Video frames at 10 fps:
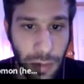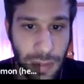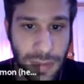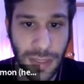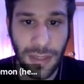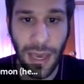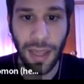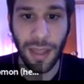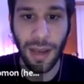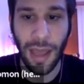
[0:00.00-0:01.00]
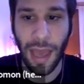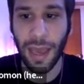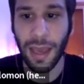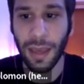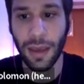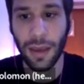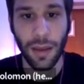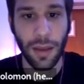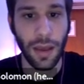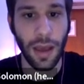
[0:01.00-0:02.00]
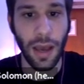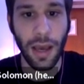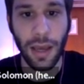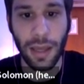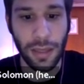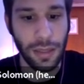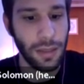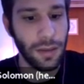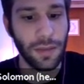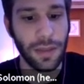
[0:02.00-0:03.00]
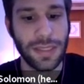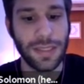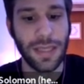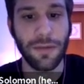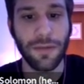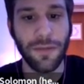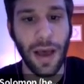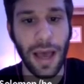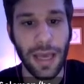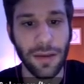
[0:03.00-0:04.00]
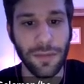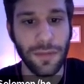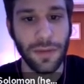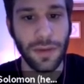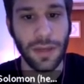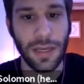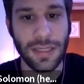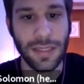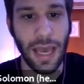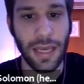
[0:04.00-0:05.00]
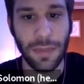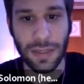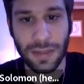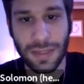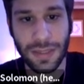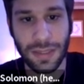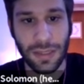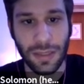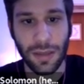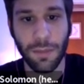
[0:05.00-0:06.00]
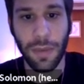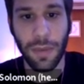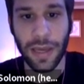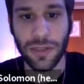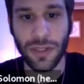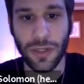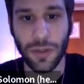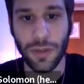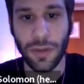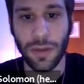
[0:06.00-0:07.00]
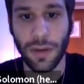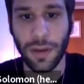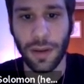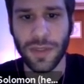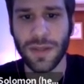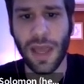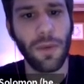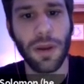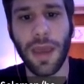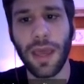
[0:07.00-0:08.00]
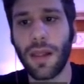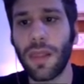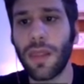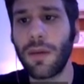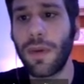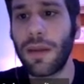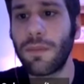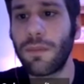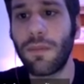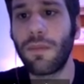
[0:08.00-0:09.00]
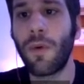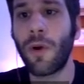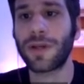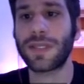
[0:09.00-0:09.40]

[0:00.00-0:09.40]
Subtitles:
Is to get an A on, let's say, 5 assignments by June. I want to make it a little bit more